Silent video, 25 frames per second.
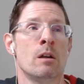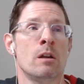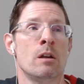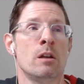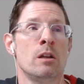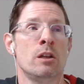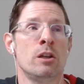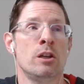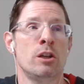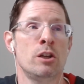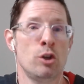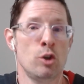
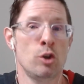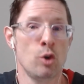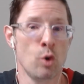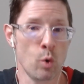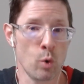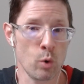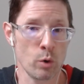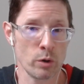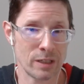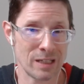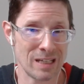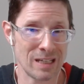
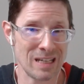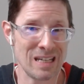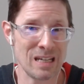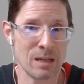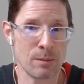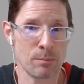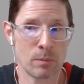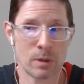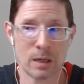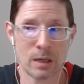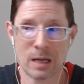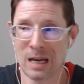Your
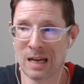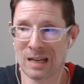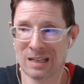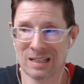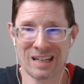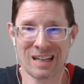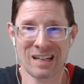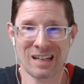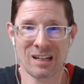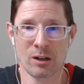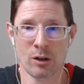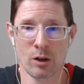team can't
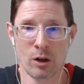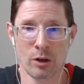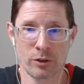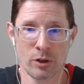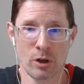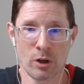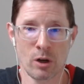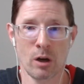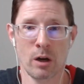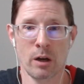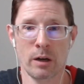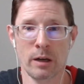get it all
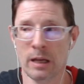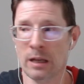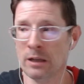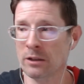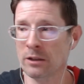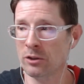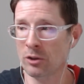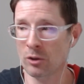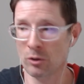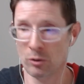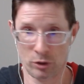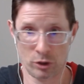done, and
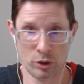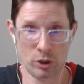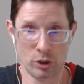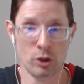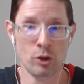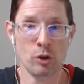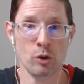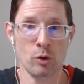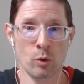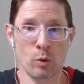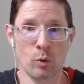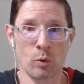so
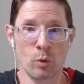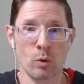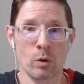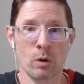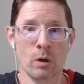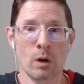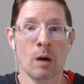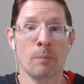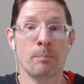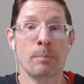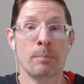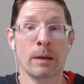
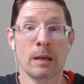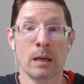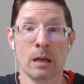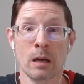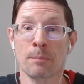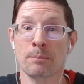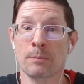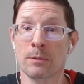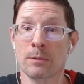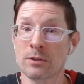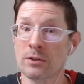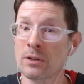you are picking
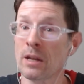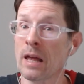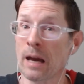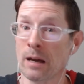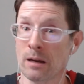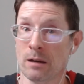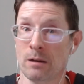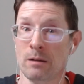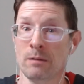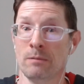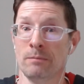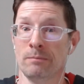up the
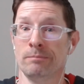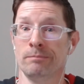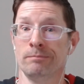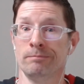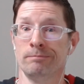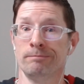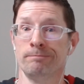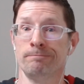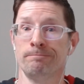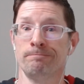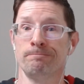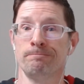slack,
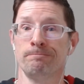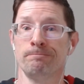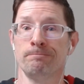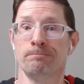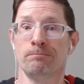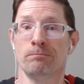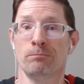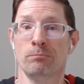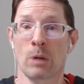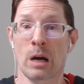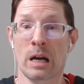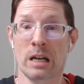
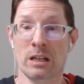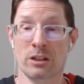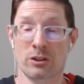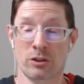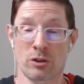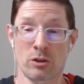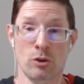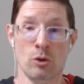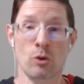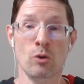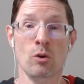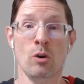right?
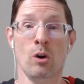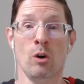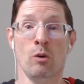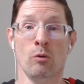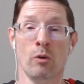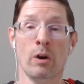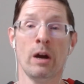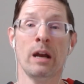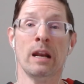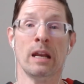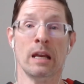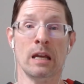So you're
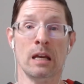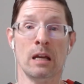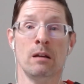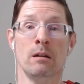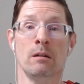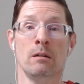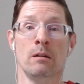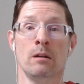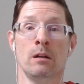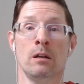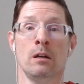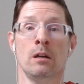already
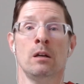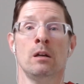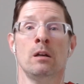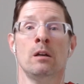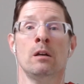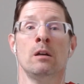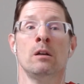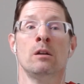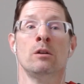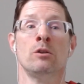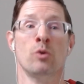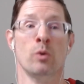
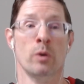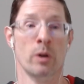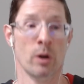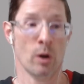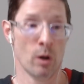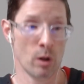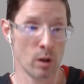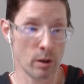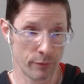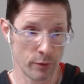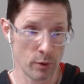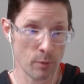doing
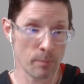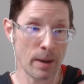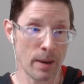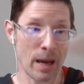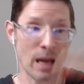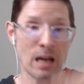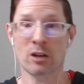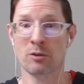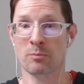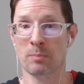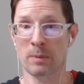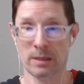all of your
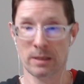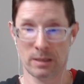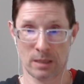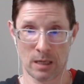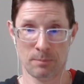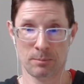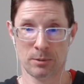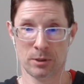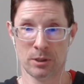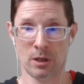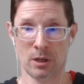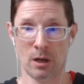management
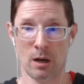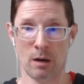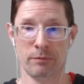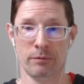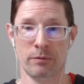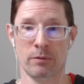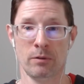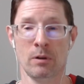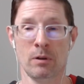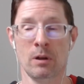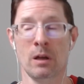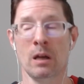type
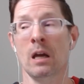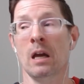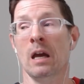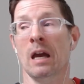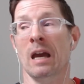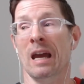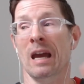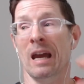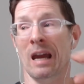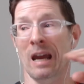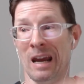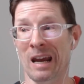stuff,
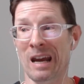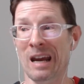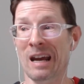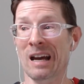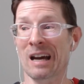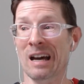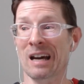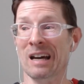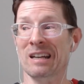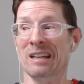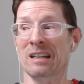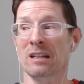
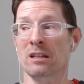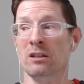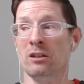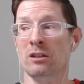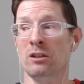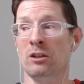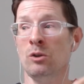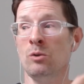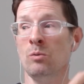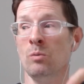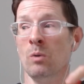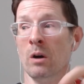and
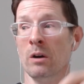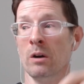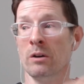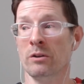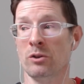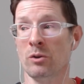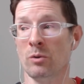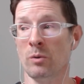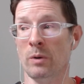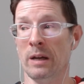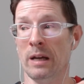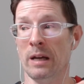you are
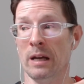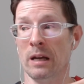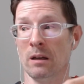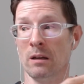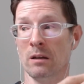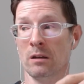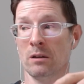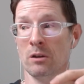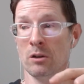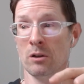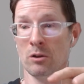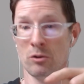
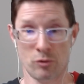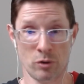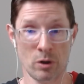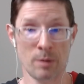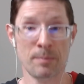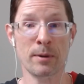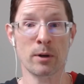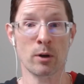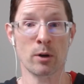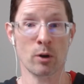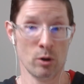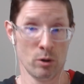doing
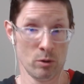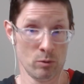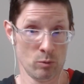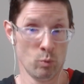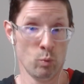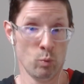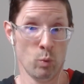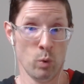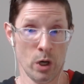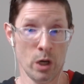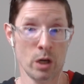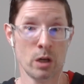contributor
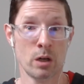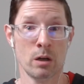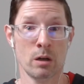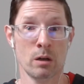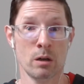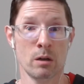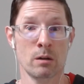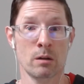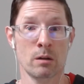work.